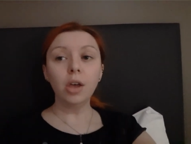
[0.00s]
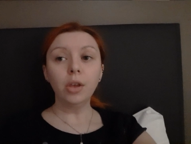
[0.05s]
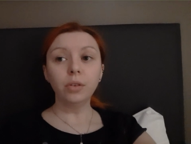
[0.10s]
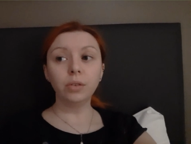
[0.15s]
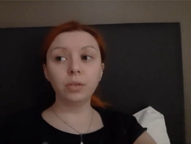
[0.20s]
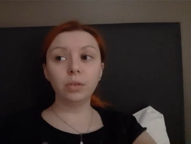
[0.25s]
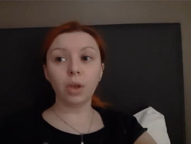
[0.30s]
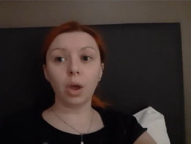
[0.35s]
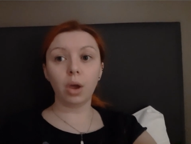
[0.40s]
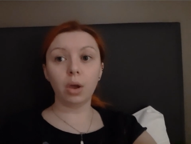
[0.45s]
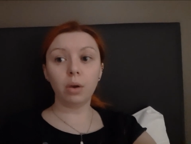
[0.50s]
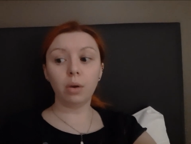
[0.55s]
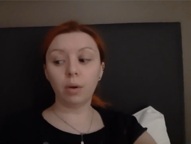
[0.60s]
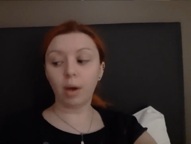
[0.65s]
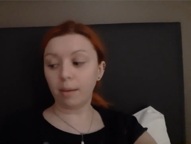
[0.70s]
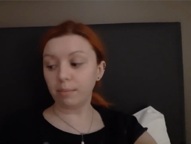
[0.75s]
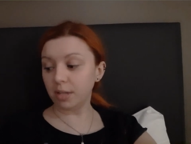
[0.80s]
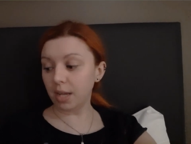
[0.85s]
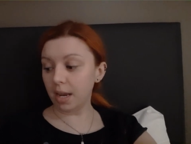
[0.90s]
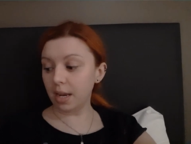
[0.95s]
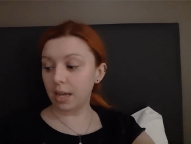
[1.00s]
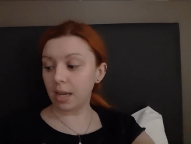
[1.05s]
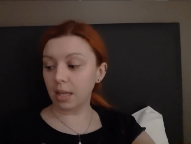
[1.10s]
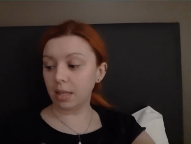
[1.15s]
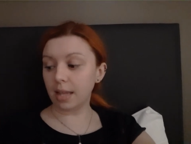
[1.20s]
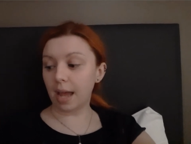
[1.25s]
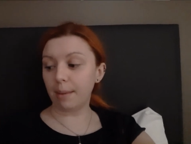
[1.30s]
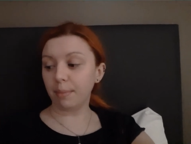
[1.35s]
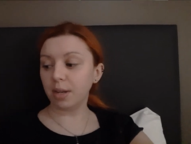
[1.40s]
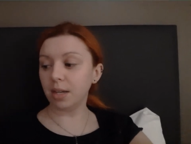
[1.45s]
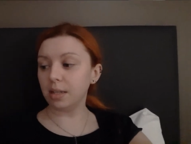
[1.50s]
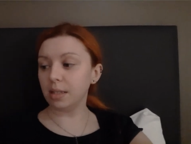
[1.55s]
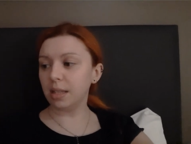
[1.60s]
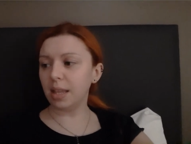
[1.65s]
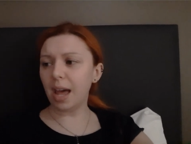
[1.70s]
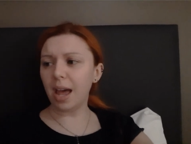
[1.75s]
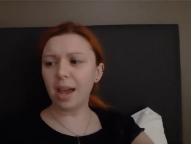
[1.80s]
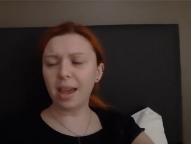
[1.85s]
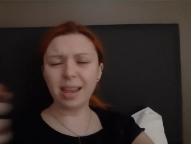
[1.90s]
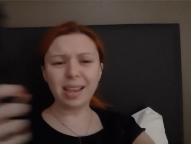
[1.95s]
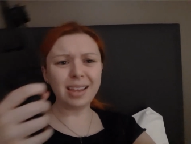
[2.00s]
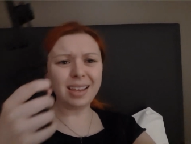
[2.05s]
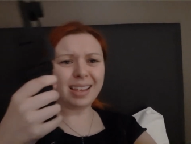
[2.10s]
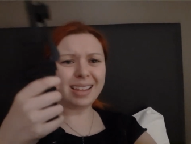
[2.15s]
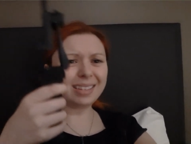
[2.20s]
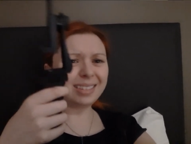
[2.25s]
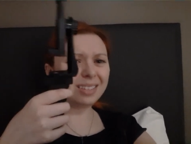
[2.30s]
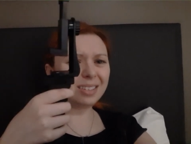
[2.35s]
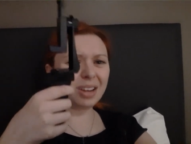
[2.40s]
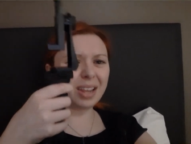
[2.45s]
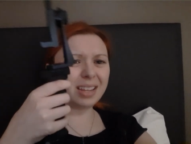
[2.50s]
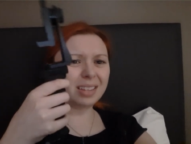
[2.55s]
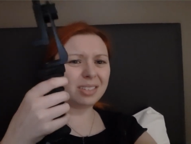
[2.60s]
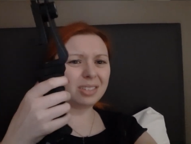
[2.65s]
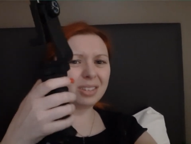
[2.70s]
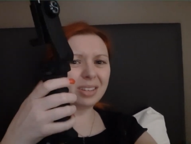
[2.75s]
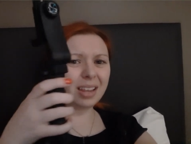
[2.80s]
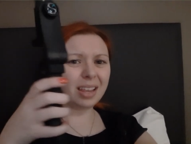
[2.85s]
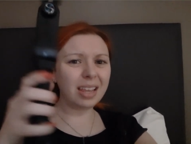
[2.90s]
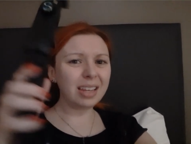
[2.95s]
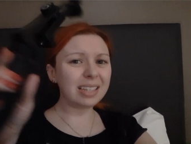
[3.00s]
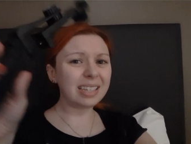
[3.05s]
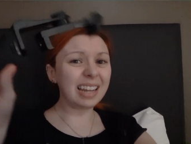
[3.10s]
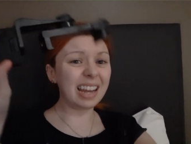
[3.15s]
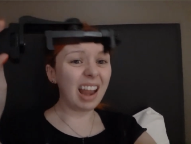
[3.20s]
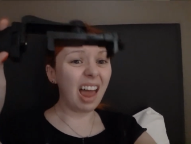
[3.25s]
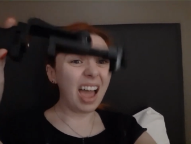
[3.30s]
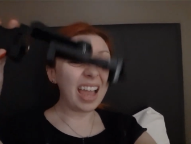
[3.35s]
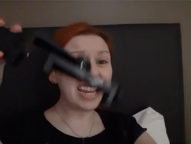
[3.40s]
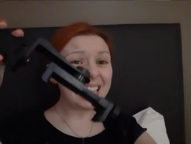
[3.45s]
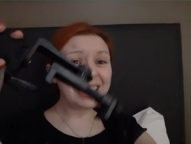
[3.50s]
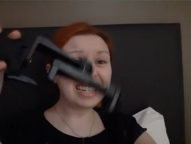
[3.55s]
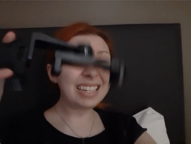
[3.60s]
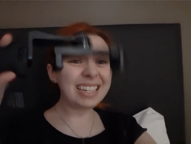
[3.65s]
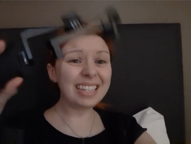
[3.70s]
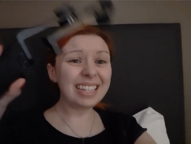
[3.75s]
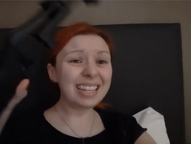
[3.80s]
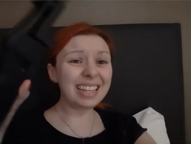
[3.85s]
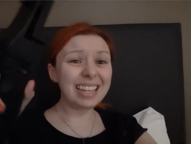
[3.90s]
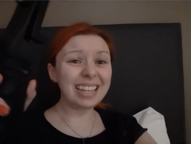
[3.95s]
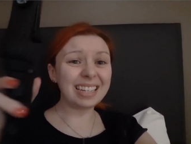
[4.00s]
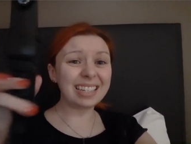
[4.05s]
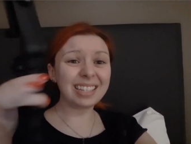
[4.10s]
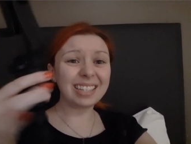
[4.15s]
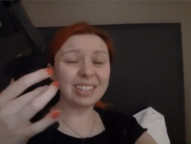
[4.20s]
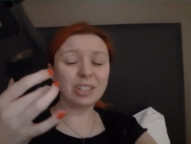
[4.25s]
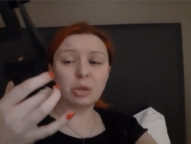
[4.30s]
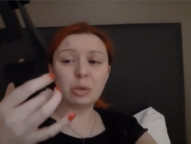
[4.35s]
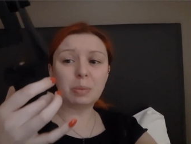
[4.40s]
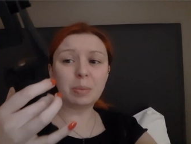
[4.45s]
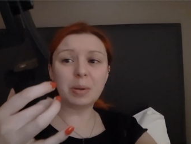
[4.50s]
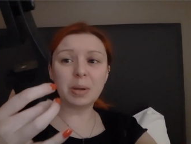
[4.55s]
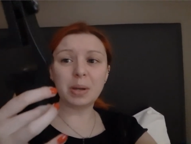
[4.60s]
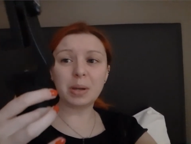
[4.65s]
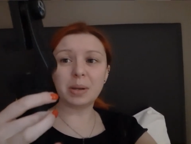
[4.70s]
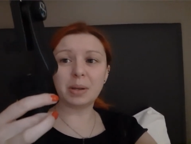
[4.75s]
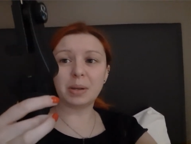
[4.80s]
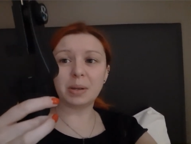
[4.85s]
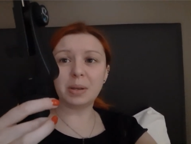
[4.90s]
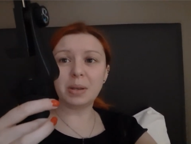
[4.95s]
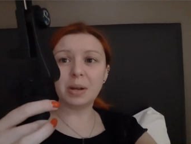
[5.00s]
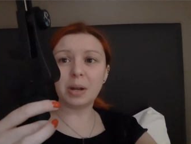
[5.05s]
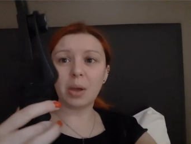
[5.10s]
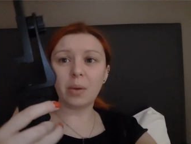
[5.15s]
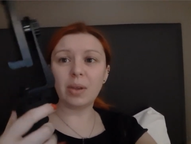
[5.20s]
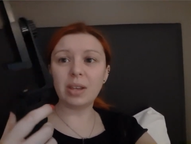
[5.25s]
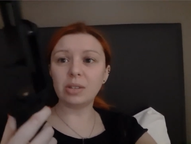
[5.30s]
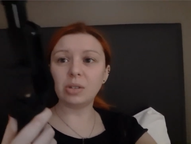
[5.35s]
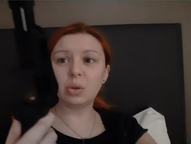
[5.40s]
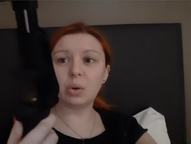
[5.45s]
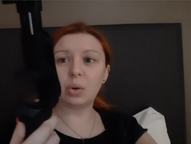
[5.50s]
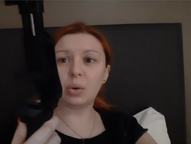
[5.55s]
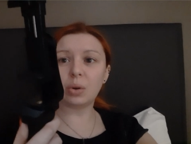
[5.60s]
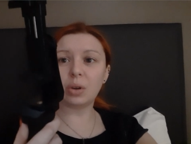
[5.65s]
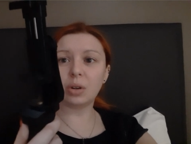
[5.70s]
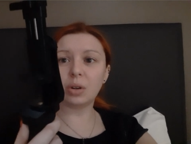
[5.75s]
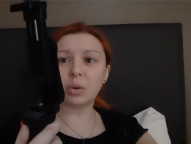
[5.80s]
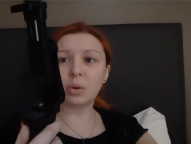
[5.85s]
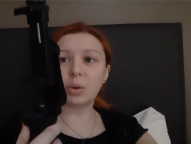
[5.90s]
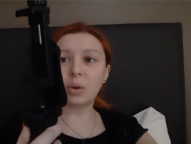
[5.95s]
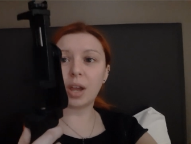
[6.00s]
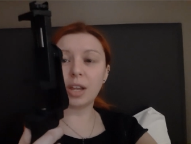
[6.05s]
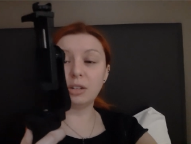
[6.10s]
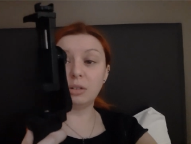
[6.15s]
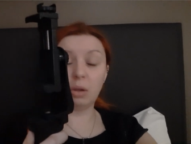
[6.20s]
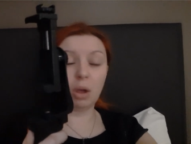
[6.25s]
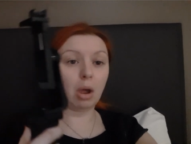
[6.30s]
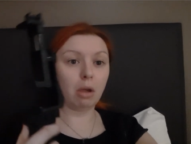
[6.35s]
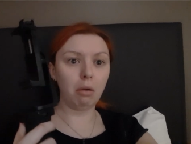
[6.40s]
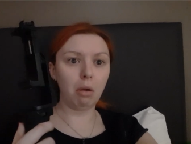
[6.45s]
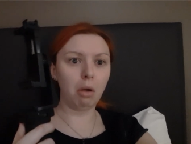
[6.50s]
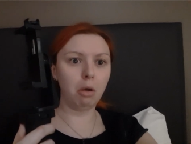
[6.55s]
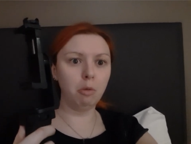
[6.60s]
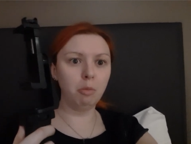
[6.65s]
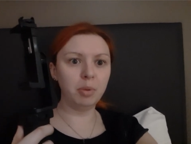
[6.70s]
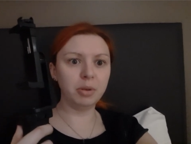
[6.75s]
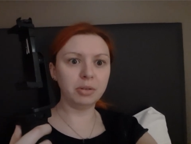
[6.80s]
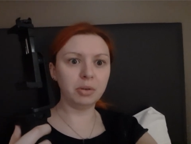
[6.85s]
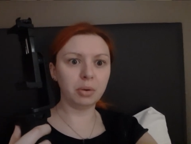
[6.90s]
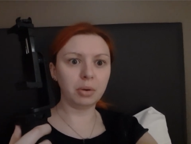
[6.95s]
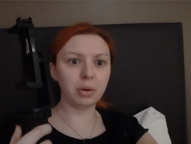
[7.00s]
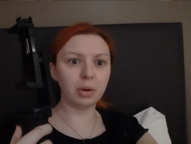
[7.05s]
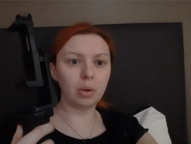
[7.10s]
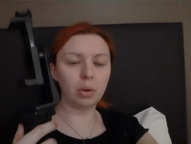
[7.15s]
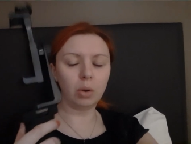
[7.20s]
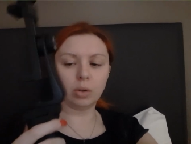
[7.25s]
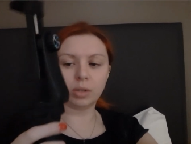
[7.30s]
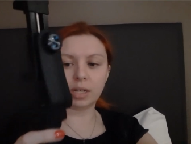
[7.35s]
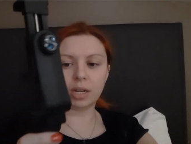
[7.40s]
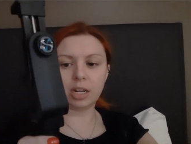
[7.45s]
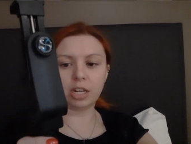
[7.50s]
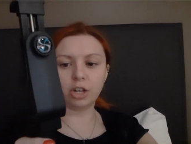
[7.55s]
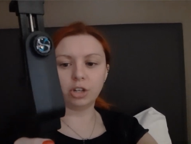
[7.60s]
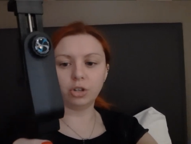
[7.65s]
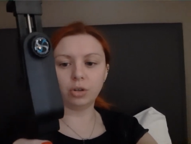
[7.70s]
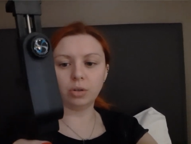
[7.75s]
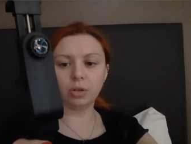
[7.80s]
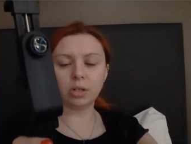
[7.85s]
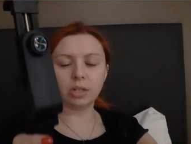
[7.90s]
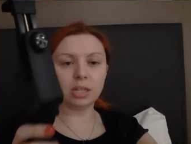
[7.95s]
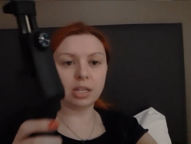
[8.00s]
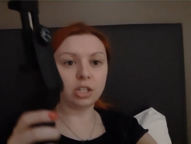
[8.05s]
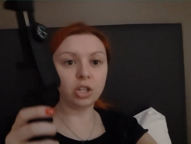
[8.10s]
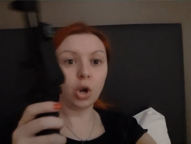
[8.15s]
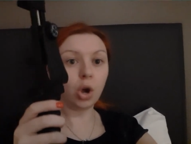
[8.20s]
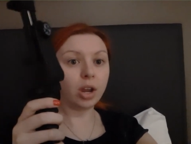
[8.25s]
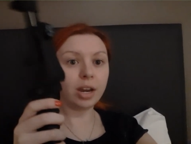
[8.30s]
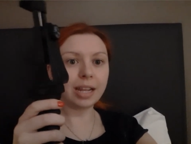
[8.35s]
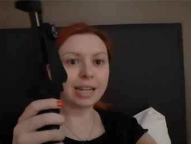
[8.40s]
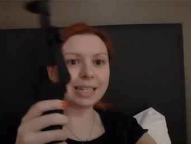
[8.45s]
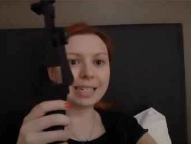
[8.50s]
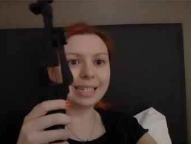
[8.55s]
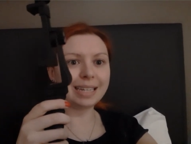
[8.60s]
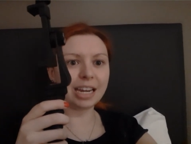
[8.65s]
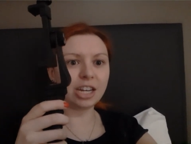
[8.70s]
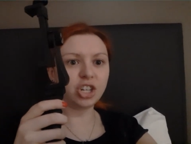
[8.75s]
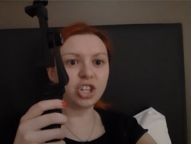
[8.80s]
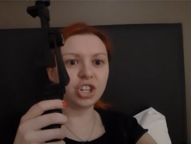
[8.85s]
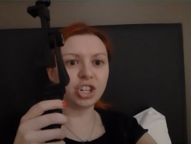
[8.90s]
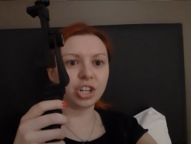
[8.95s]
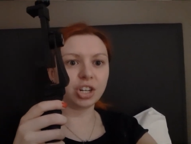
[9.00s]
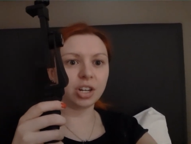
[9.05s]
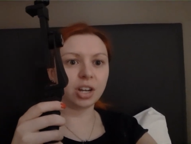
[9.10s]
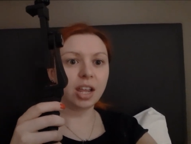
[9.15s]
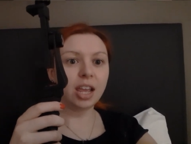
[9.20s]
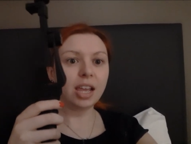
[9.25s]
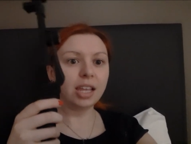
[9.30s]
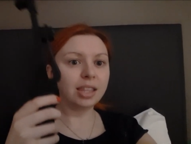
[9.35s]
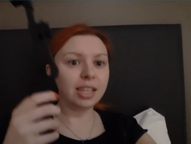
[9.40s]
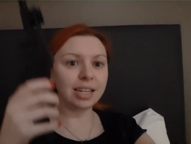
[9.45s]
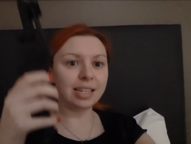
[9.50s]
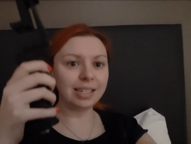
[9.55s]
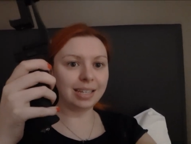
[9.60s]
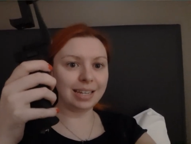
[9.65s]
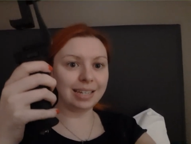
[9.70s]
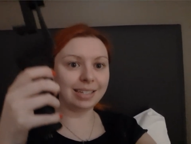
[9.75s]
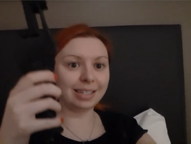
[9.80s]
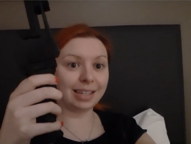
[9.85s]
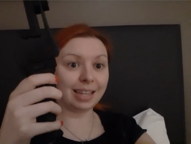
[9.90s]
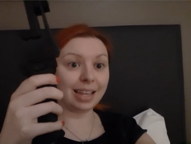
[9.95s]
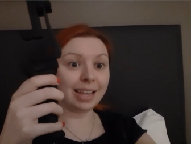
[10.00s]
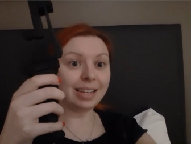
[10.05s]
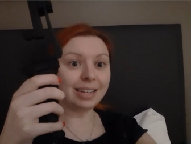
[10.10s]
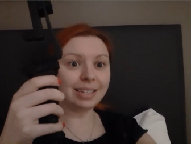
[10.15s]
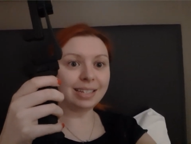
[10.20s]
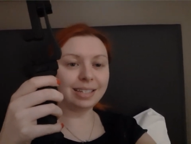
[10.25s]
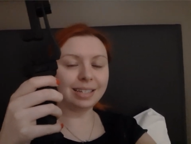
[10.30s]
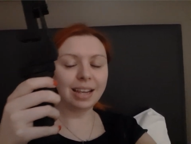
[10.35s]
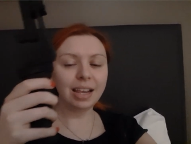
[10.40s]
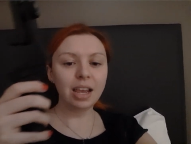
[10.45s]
So I'm taking that because that it's light, it's super, you know, it's not gonna, I hope it's not gonna cause any issues, because it's not an extension, this is this.